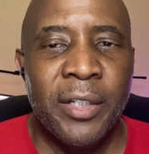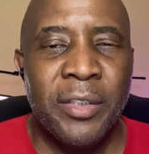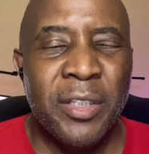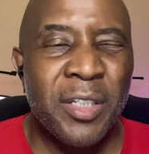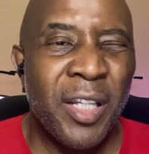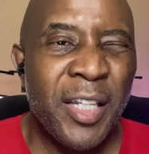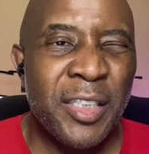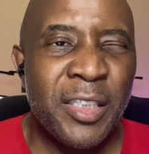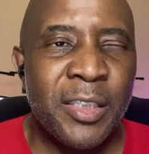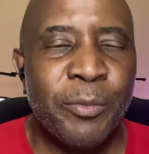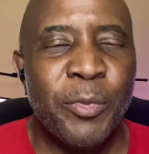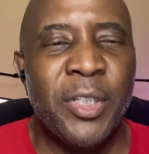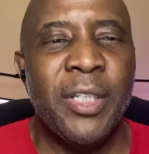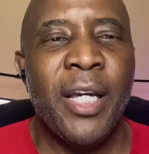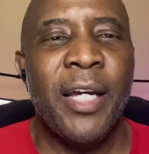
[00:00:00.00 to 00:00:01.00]
Took lessons,
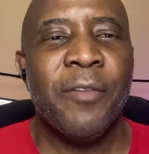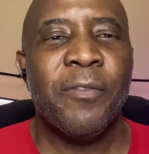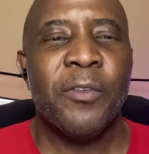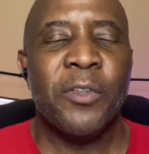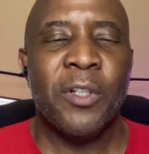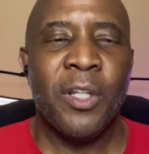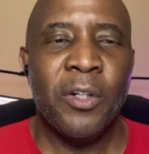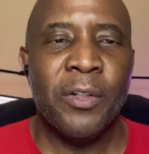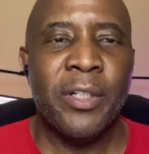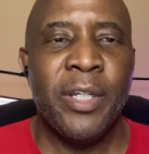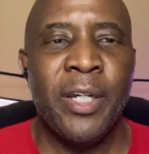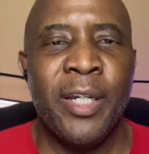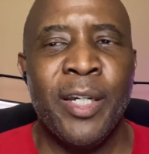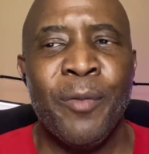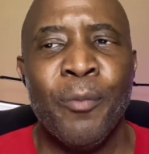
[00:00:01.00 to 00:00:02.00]
but not for a long
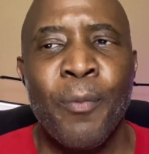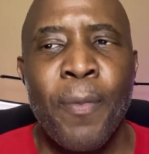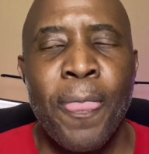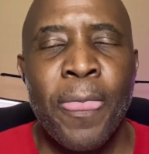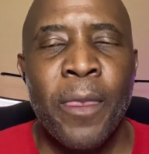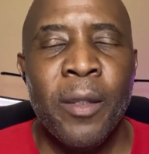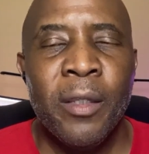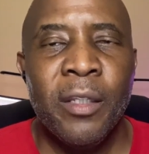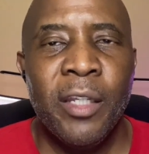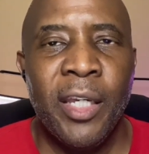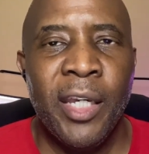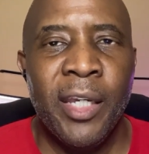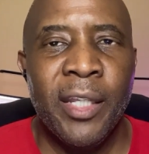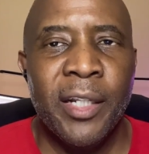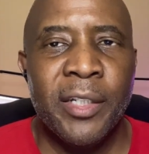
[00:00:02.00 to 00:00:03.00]
time.
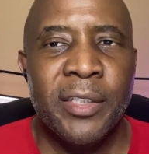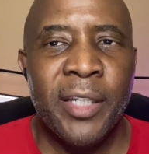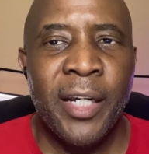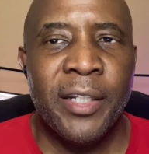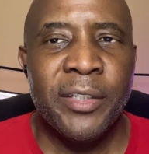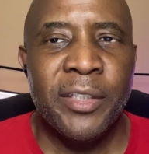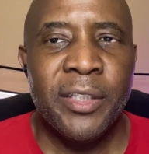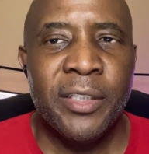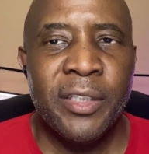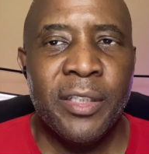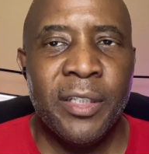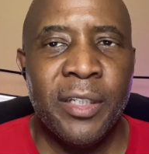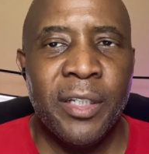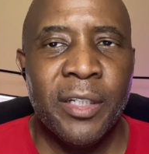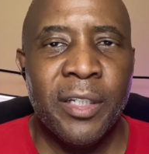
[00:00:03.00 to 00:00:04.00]
And I decided to just
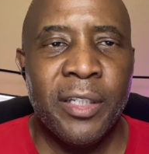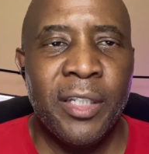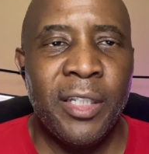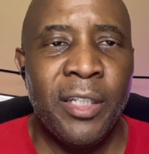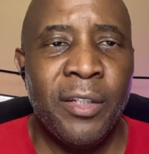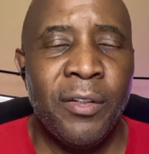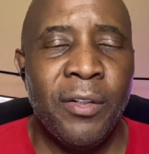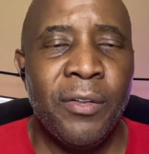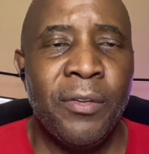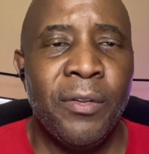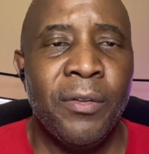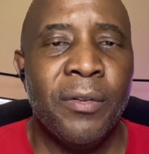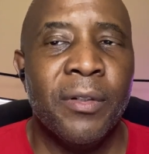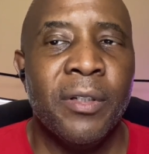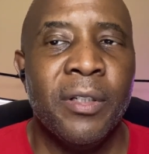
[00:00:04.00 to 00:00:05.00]
continue
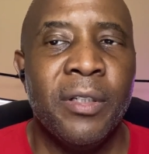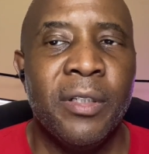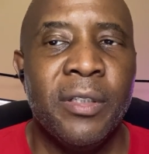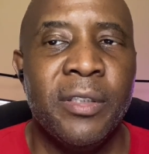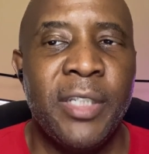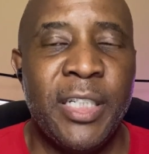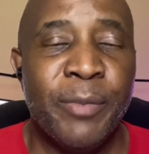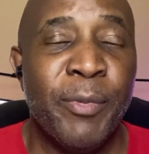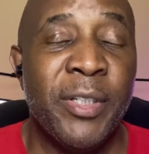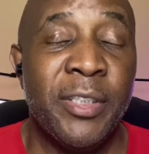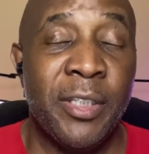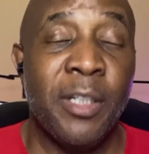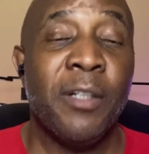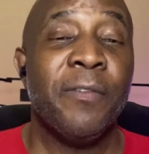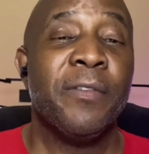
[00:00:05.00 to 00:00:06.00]
to teach
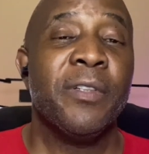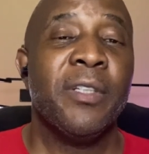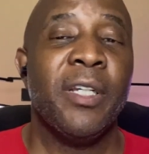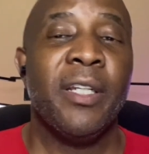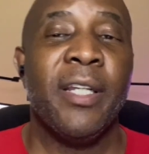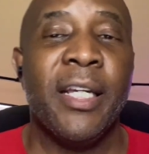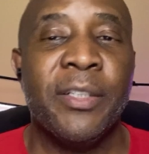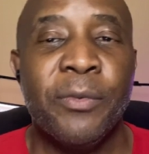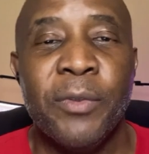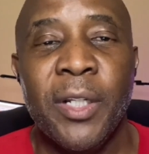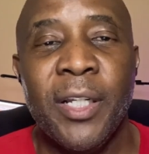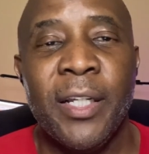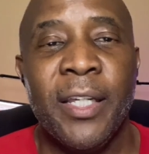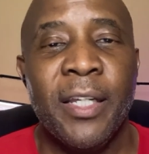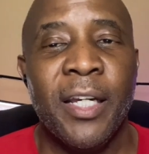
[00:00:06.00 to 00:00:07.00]
myself, and that's
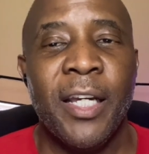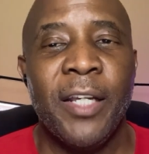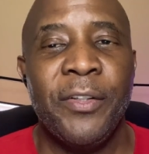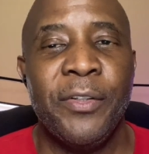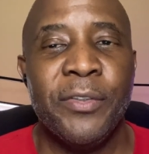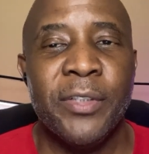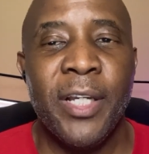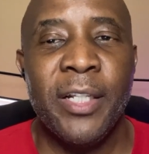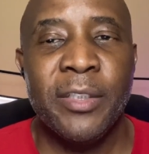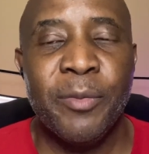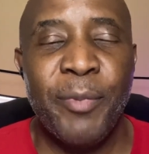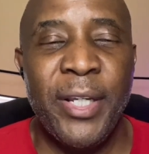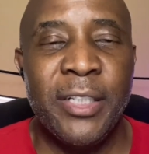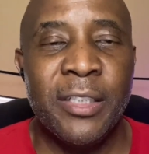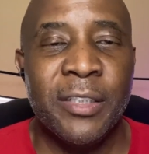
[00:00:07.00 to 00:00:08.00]
what I use as
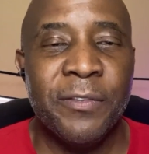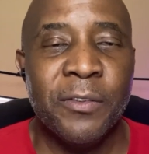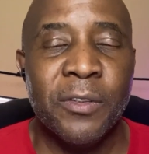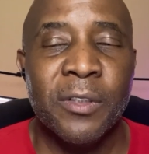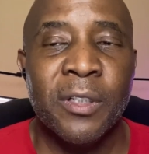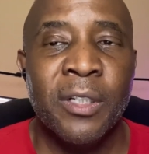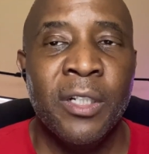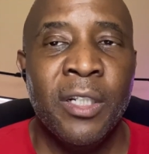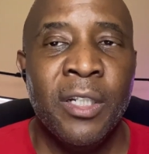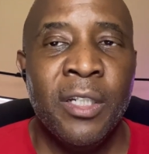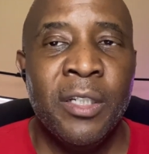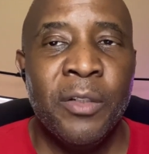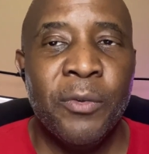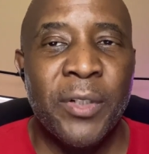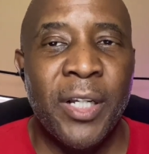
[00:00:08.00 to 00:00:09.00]
the basis for
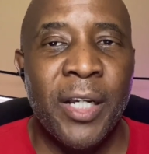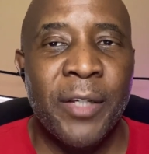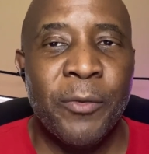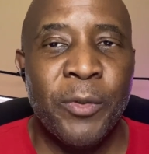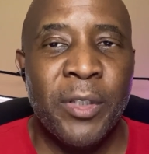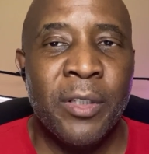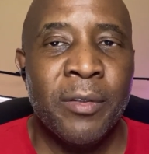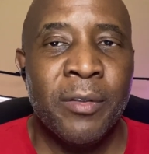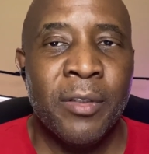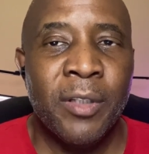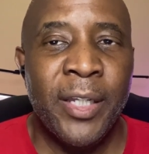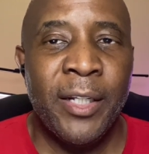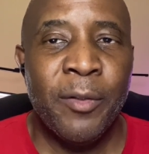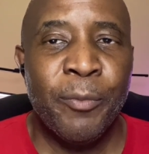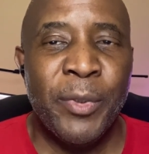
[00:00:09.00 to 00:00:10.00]
what I would
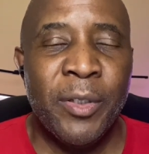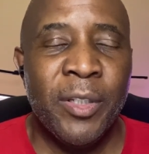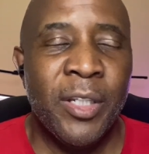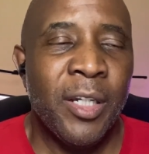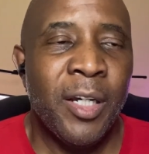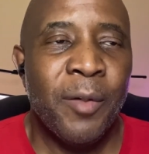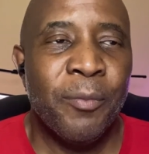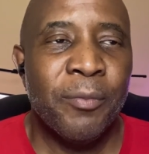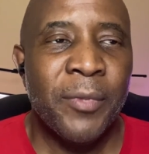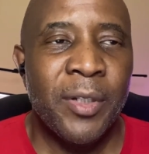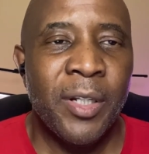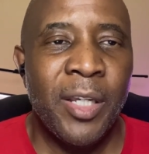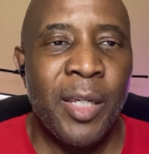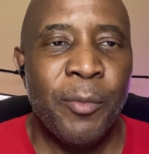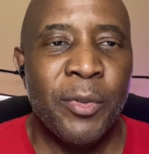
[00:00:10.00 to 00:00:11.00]
later become
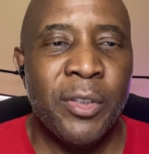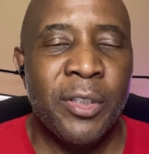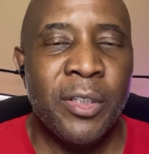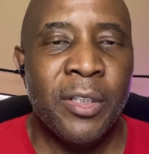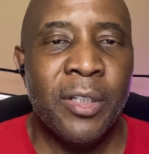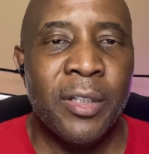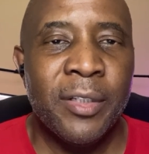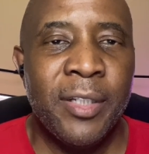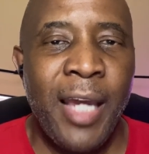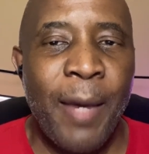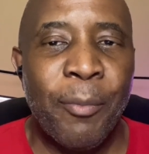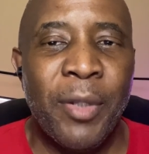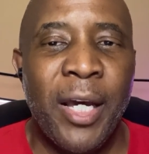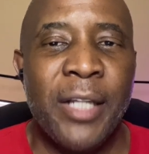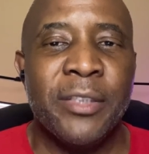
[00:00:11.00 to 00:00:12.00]
able to
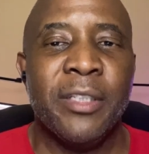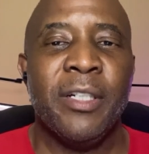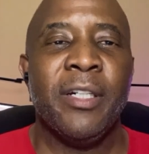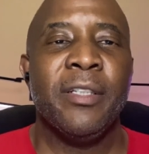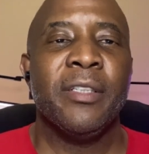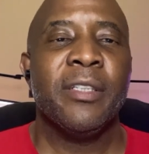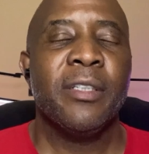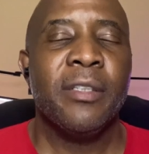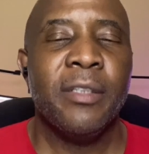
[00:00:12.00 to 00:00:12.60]
capitalize on